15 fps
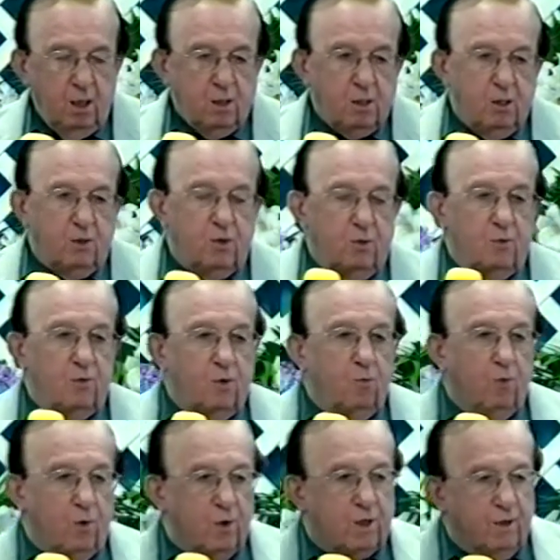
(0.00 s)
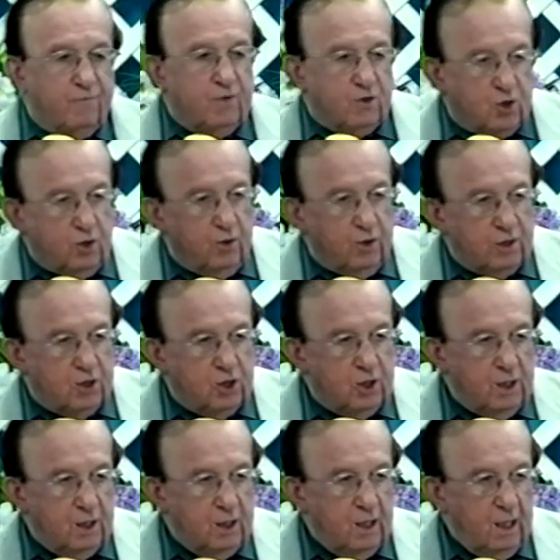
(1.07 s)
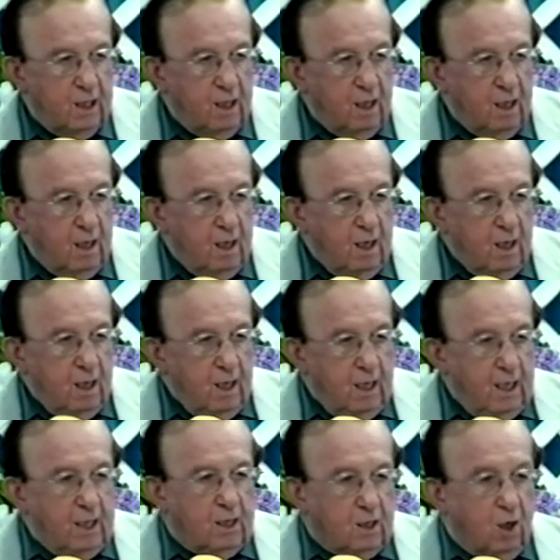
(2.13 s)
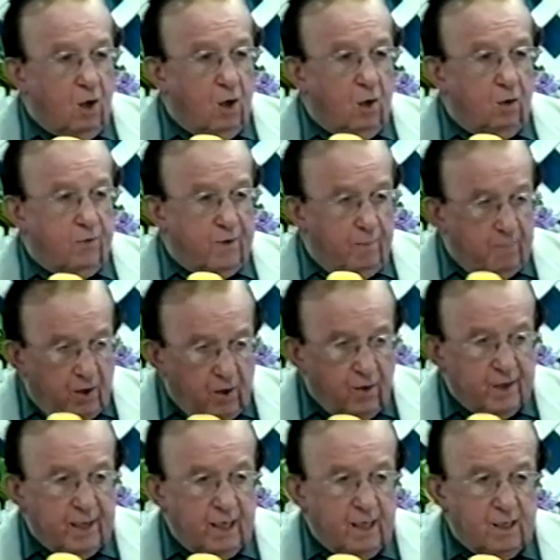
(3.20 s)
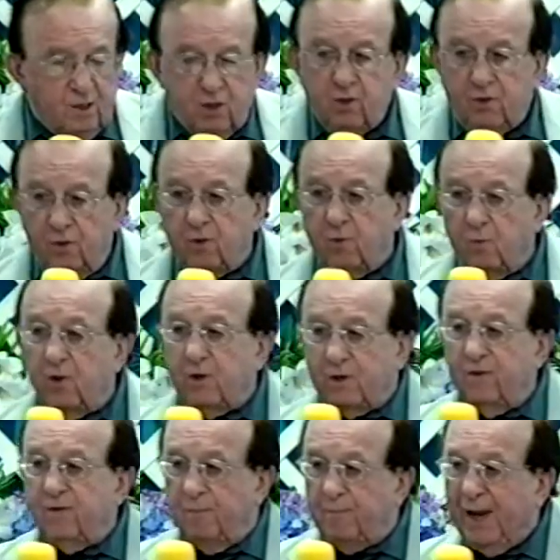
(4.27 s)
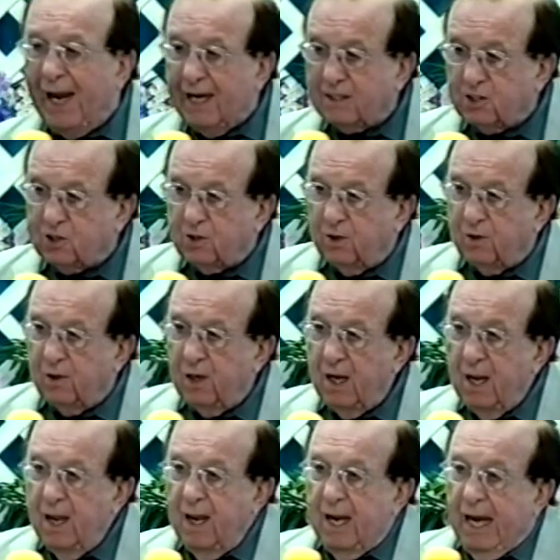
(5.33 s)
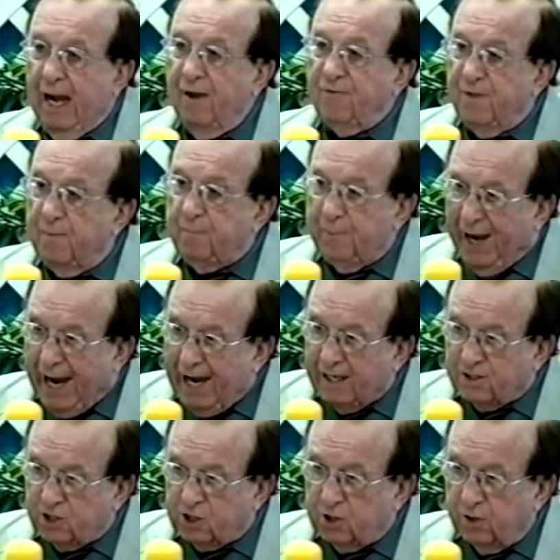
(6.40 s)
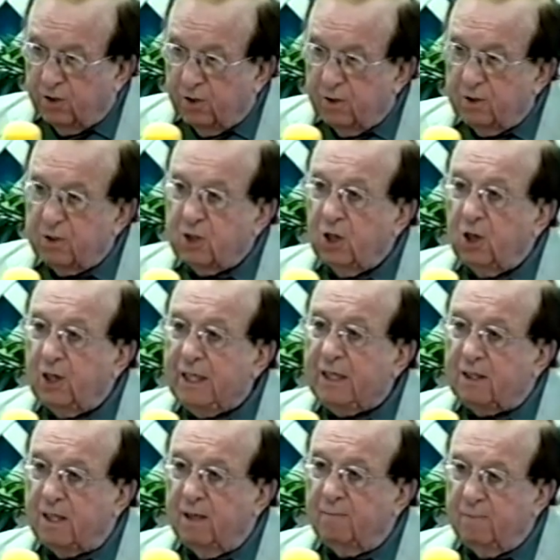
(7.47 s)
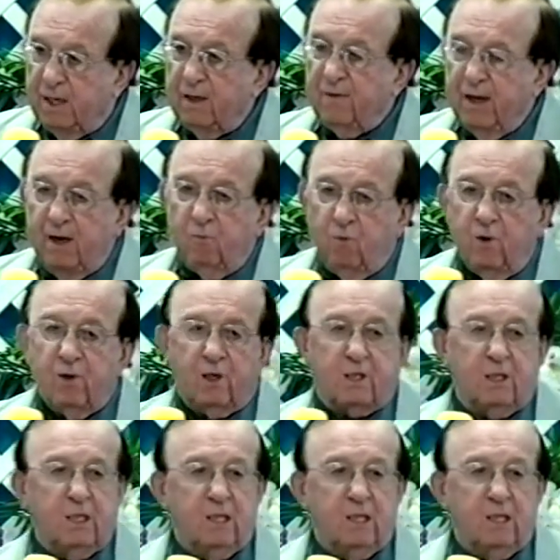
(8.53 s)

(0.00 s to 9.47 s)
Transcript: to do the work of the church. He called the body to do the work of the pastor and the pastor to lead them in that work.